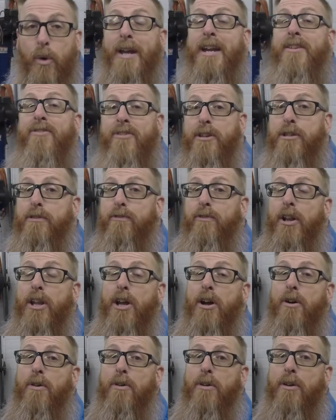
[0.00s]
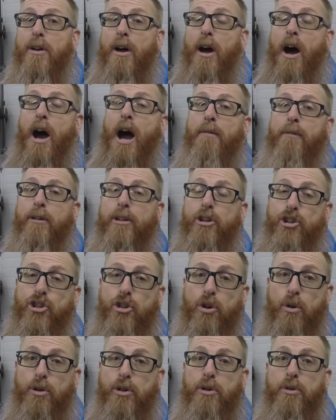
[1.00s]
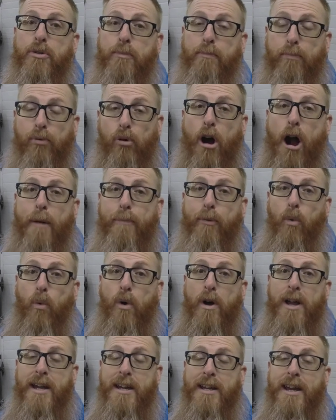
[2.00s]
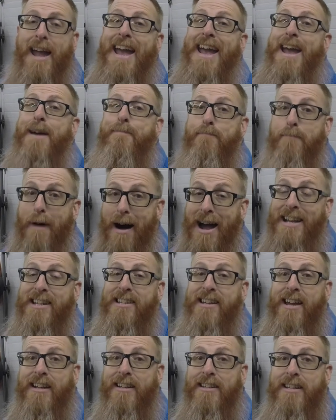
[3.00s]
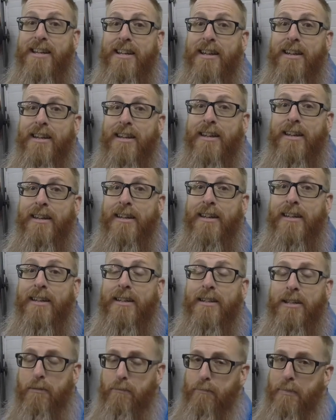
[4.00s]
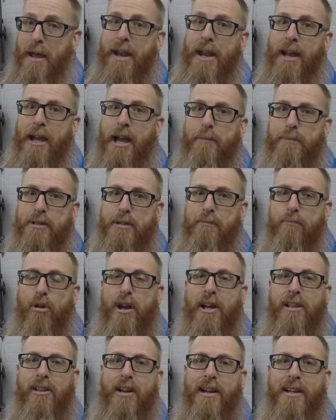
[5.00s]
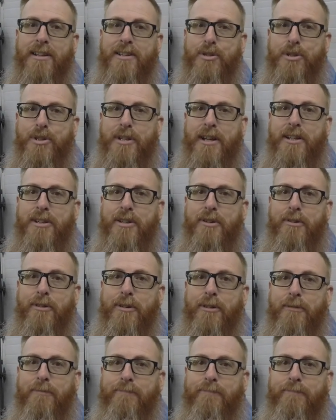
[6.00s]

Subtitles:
in this video, I'm going to show you the proper way and my technique to bending up some brake lines. So stay tuned.